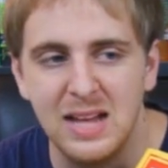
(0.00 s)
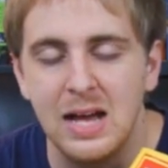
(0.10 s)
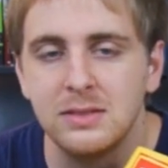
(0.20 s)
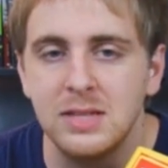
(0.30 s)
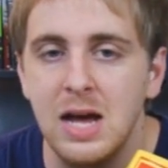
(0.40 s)

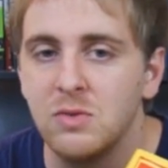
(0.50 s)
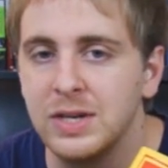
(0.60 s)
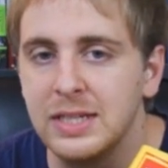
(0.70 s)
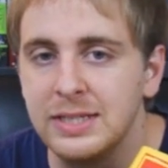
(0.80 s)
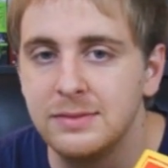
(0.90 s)
Not, not
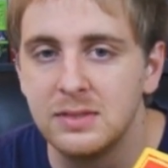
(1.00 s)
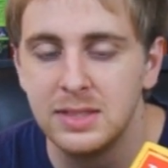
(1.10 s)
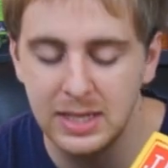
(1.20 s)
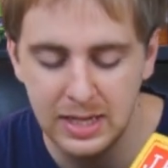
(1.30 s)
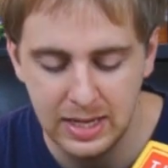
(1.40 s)
really.
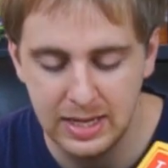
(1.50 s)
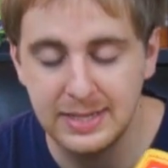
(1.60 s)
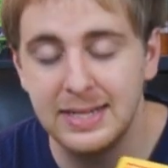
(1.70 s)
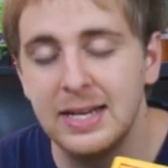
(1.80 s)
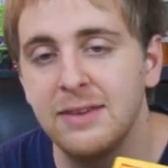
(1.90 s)

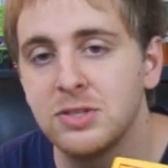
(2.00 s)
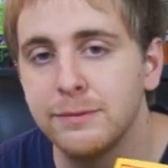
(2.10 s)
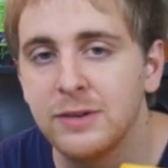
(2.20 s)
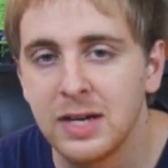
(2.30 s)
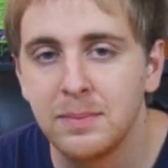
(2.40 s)
It did have
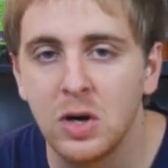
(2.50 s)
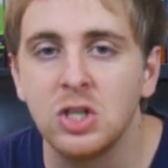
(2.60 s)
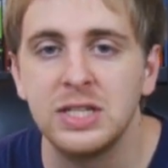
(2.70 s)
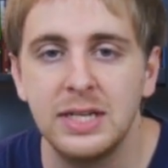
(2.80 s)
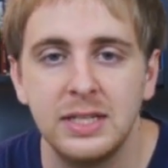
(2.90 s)
some funny
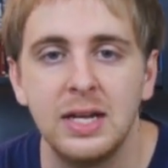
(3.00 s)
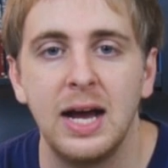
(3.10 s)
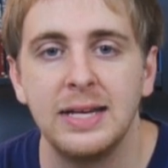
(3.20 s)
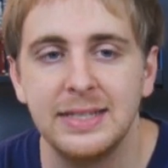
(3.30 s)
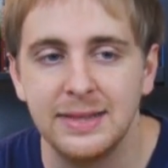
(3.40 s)
parts in it.
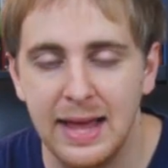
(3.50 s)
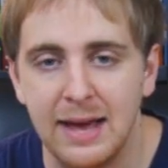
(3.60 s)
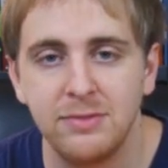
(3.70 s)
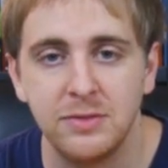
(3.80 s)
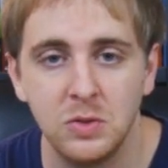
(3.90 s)
I did
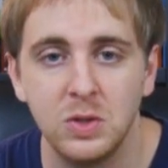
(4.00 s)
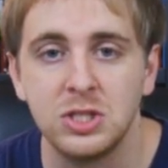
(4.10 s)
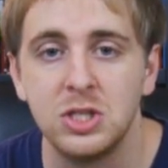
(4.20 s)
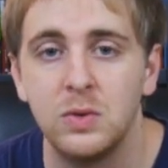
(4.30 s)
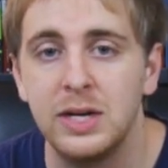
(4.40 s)
laugh every
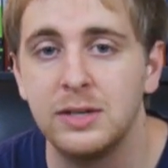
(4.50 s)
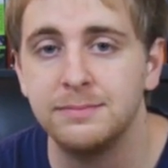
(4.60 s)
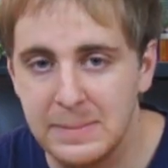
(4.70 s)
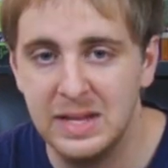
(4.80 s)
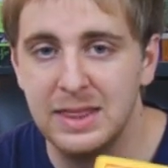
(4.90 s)
once in a
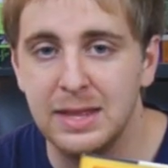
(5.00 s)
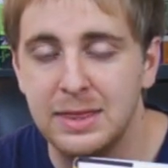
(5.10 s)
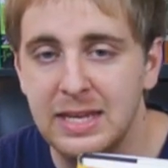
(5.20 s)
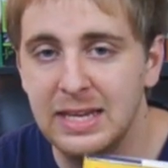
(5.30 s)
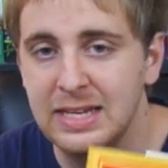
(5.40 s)
while. But the
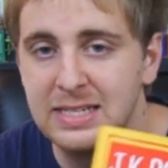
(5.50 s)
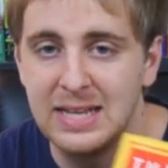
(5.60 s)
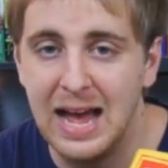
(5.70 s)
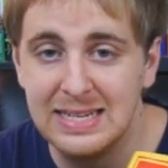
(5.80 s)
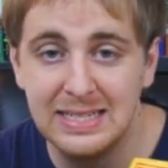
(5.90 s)
thing
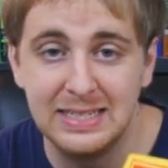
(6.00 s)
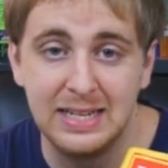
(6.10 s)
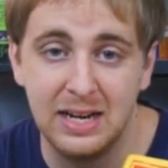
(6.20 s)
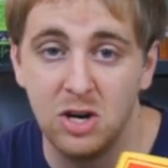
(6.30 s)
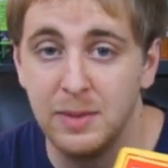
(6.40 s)
is, I
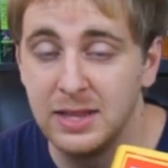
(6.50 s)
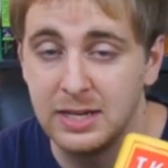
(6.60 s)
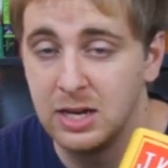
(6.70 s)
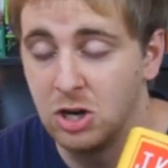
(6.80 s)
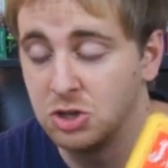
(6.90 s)
didn't care about
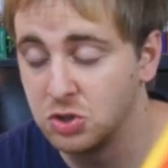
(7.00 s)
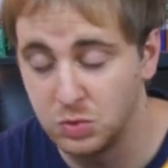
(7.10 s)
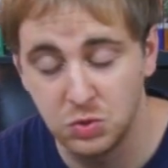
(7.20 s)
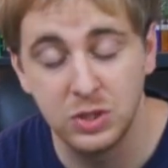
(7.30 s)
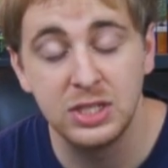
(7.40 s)
the characters,
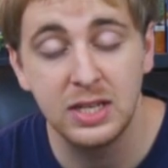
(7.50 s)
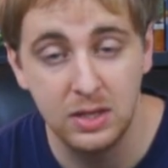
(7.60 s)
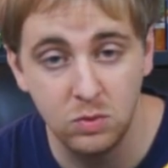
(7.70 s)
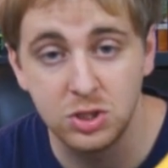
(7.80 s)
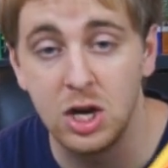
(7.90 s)
which once
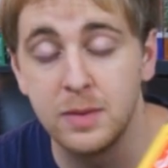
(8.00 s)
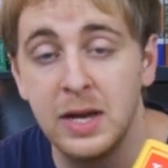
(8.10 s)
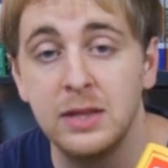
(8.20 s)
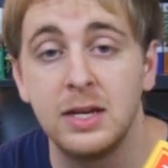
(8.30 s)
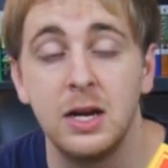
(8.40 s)
again we'll talk
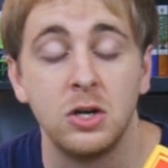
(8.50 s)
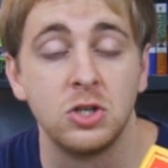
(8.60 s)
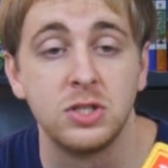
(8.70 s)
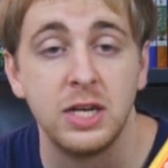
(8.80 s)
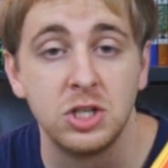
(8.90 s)
about in the
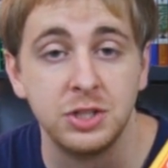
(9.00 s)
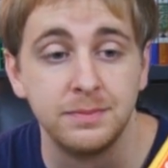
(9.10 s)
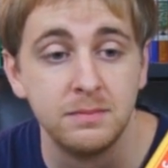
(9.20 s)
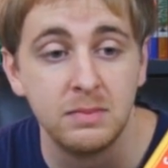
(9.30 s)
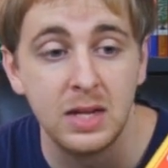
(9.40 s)
character section.
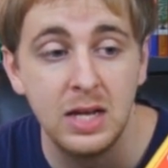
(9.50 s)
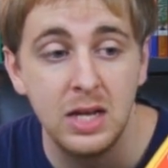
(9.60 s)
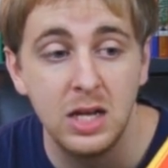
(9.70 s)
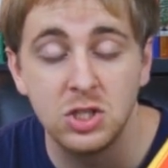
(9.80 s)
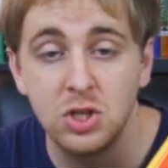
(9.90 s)

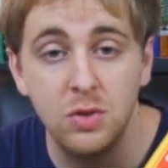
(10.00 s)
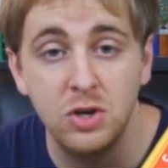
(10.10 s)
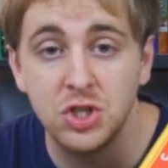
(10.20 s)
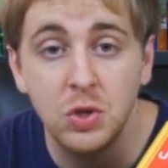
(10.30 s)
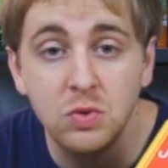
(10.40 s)
And so
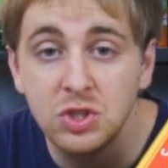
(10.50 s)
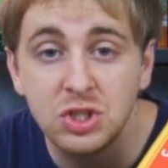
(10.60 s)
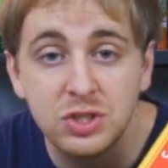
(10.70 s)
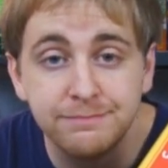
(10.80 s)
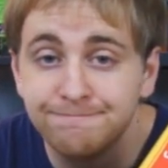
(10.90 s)
their
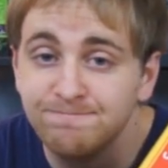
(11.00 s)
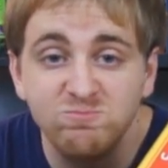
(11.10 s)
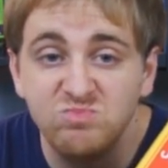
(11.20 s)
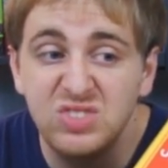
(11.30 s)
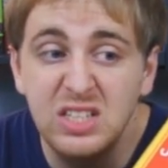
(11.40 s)
jokes
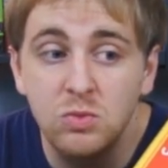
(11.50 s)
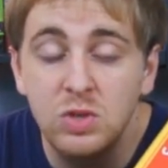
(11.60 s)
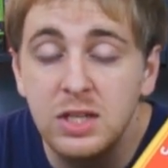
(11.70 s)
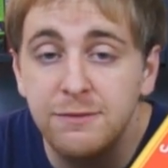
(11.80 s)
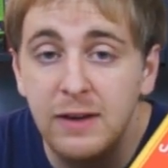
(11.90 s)
didn't
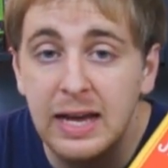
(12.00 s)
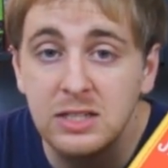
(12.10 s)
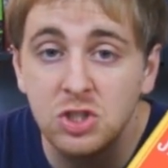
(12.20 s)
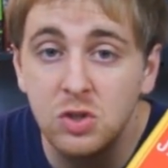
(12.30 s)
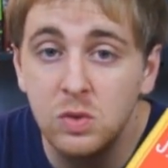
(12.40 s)
really
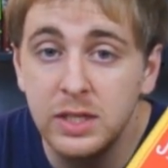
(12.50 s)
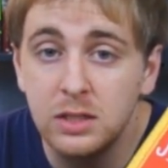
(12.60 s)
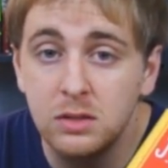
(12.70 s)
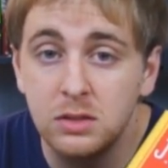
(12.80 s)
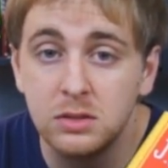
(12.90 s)
fly so
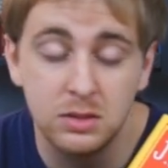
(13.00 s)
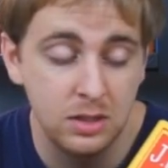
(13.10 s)
well.